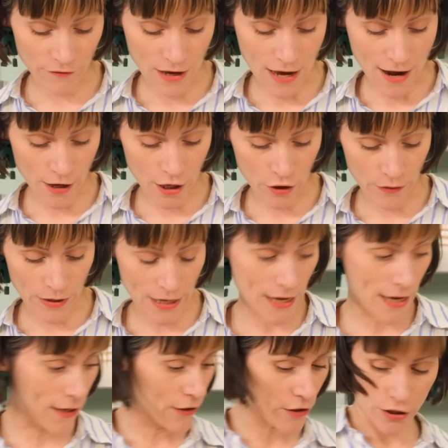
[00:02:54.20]
that going
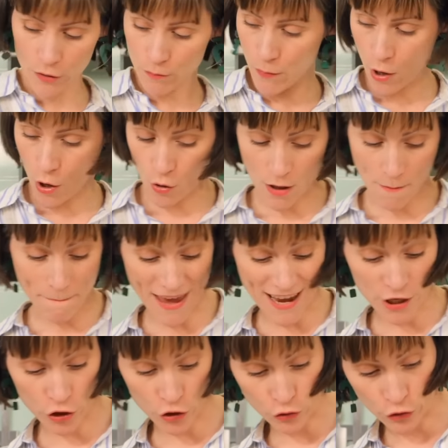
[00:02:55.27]
into the bowl, and make
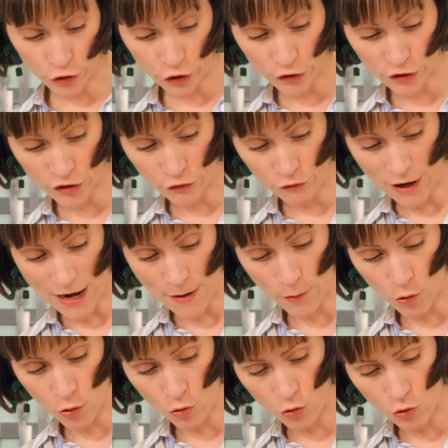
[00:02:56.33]
sure you scrape
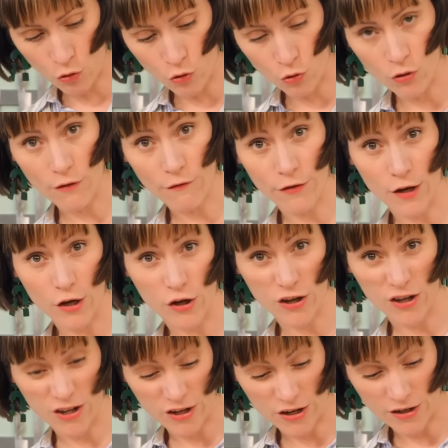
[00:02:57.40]
all of the
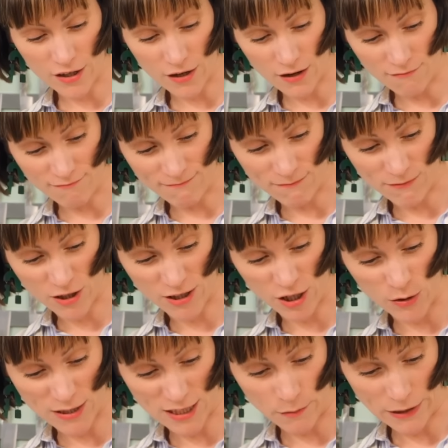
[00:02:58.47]
good
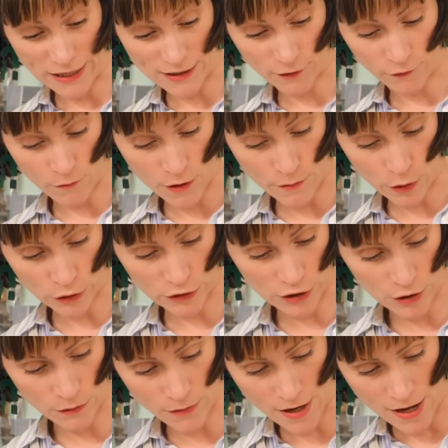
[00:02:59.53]
juicy bits from the
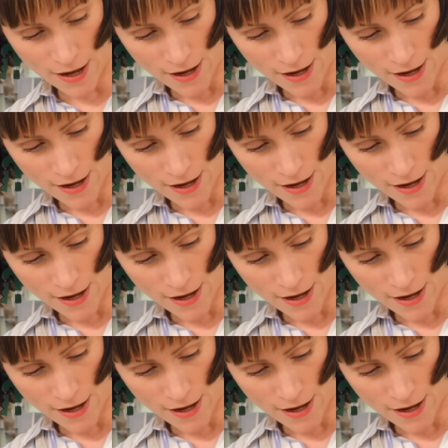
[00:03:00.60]
bottom.